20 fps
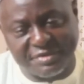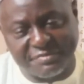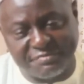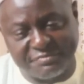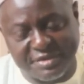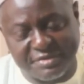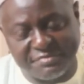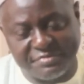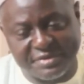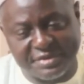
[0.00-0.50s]

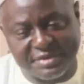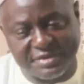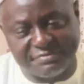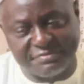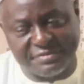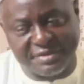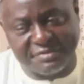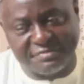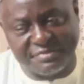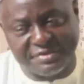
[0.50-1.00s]
Maybe
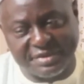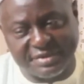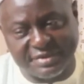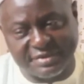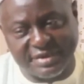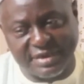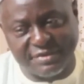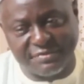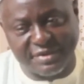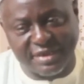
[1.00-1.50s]

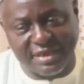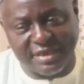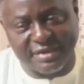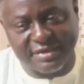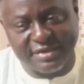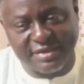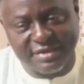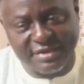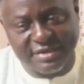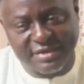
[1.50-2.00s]
they were,